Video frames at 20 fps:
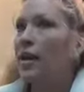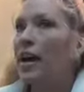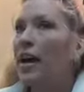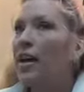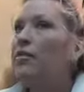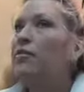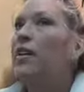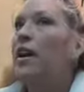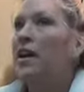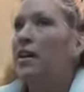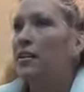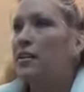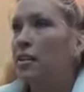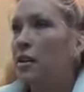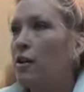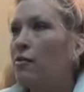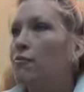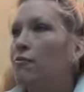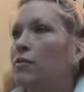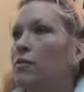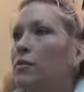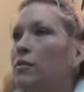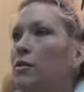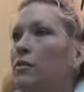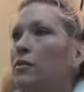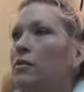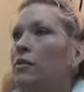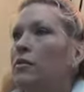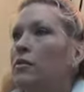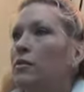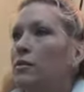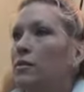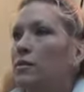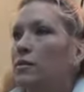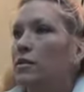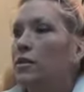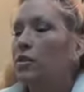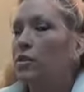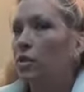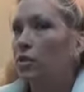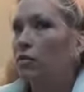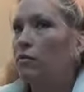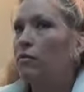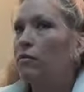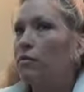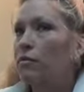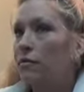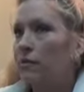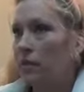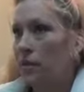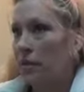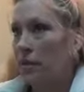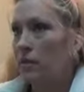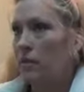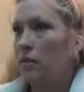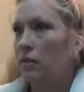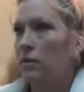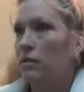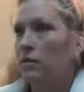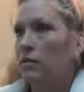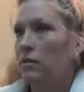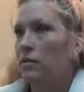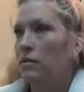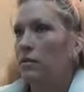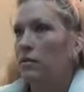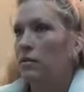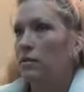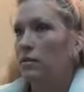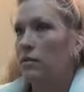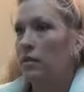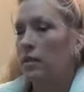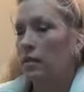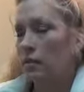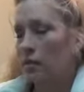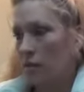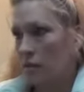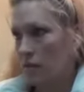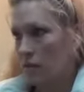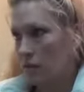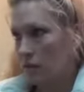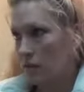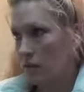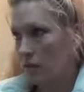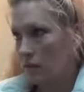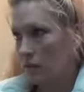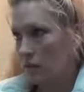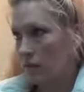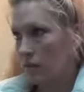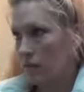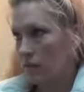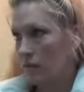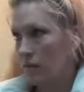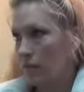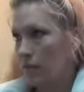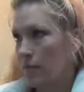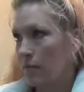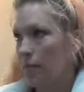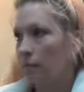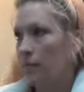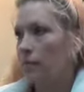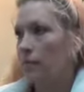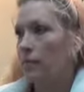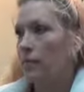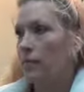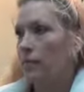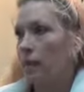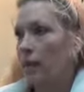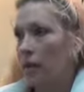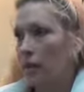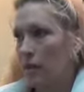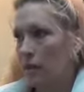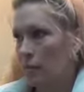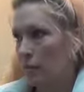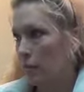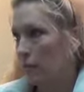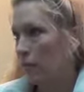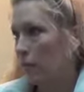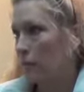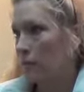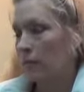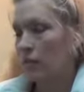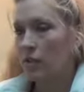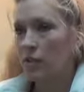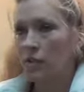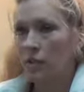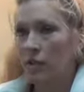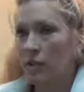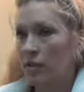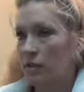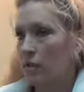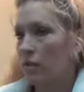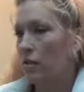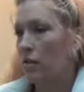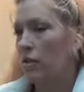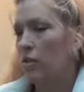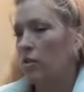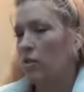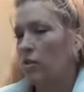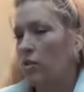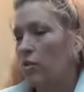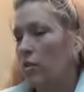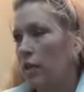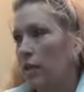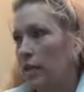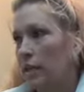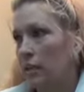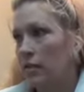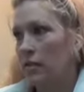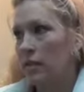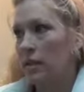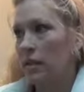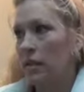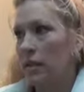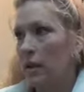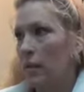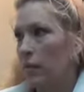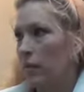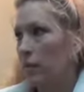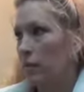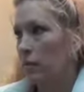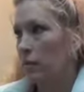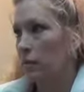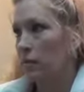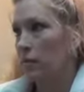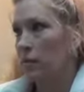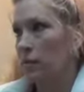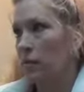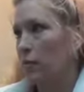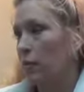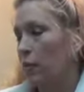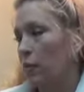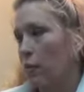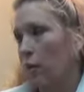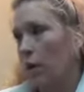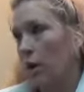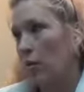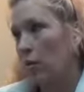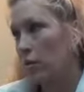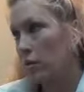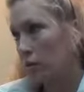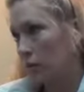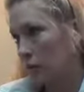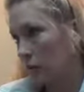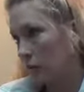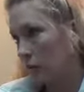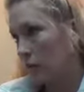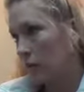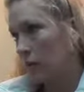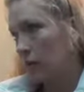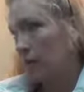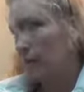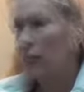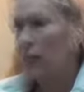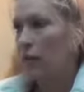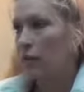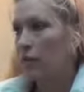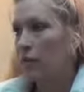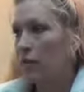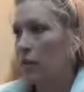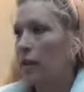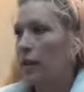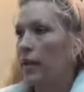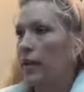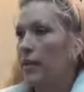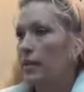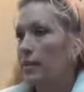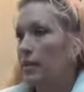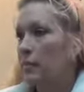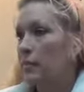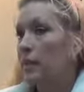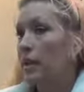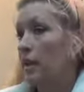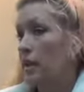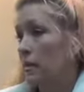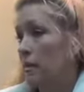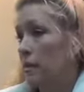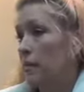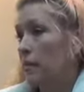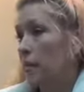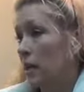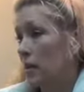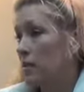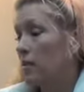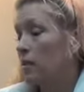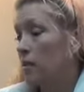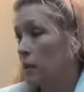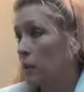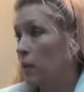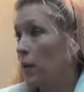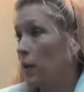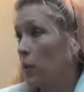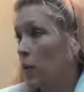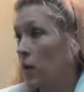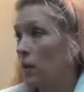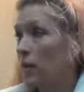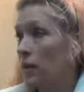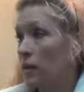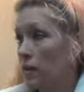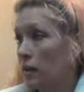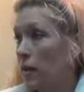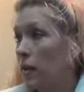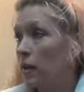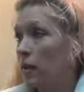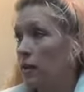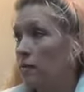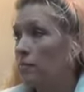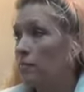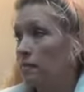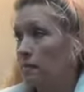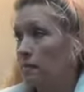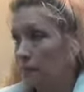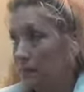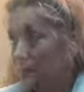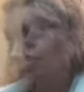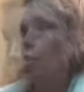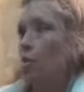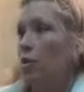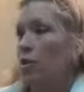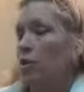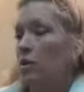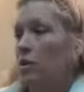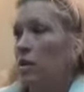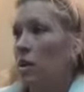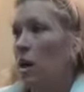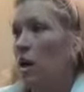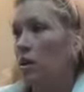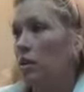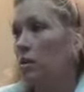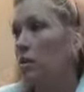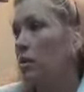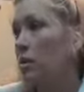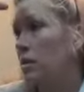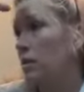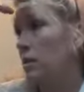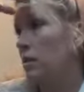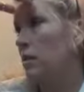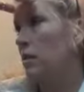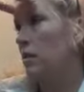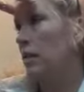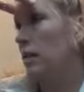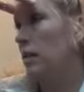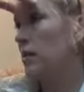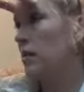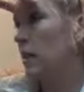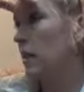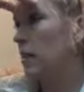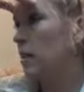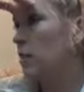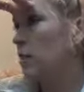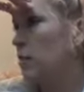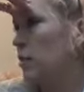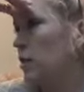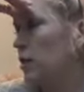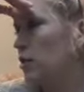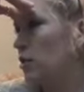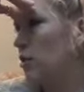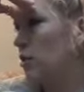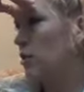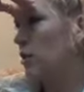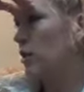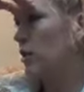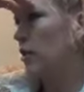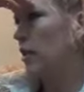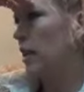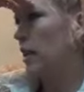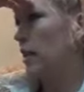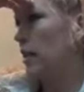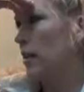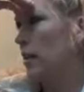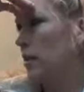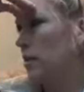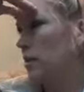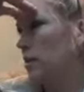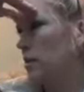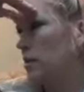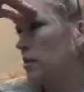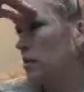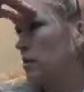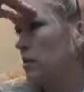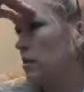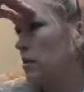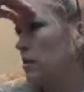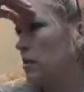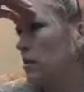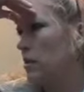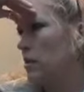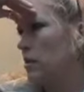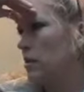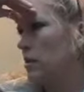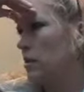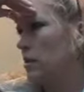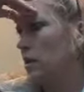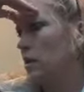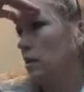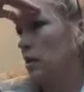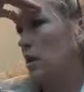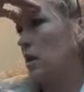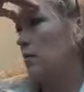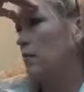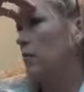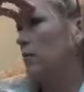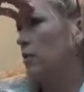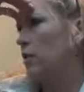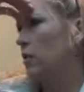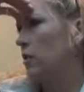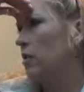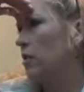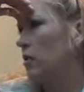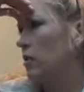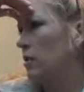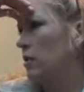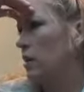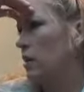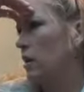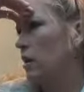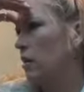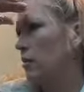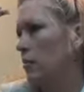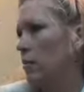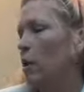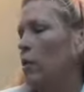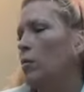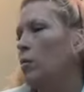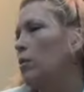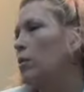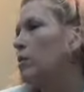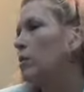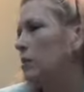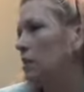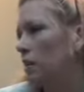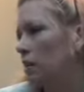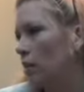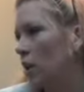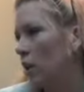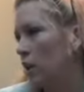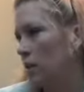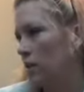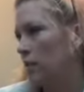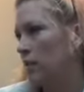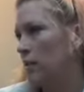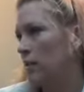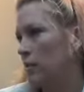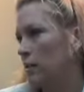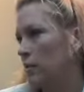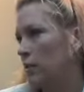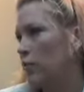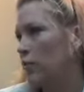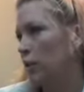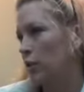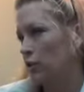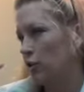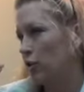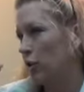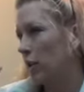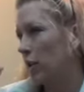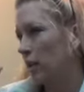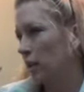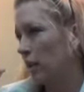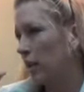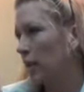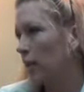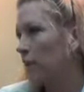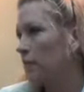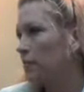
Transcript: I never don't feel exhausted. Like could easily just go lay down, take a nap, and then sleep for 3 hours. And I feel like it's because I'm not sleeping well at night. More just constant like sinus pressure and discomfort. Almost a constant pressure headache.